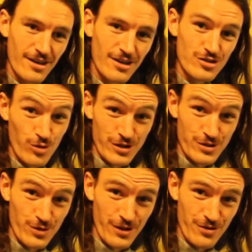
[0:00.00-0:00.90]

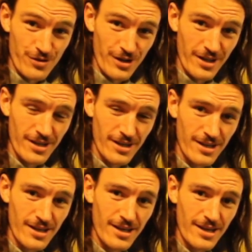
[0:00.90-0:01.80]
2023,
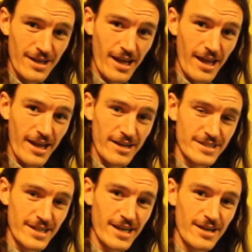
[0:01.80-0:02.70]
and
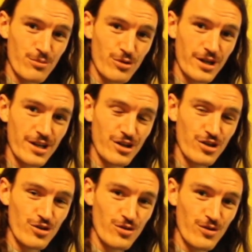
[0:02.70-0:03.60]
today I'm bringing
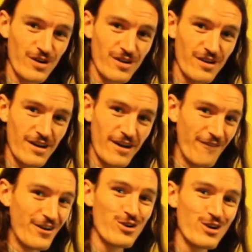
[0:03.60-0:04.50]
you a
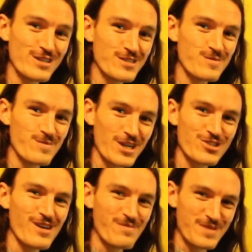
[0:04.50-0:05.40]
very
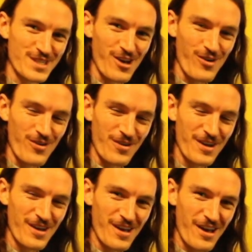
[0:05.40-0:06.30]
special episode
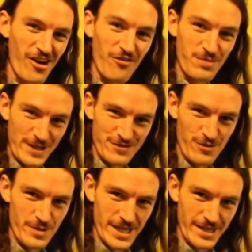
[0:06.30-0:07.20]
of Piece for
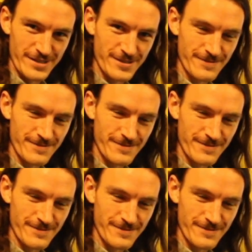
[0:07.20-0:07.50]
Peace.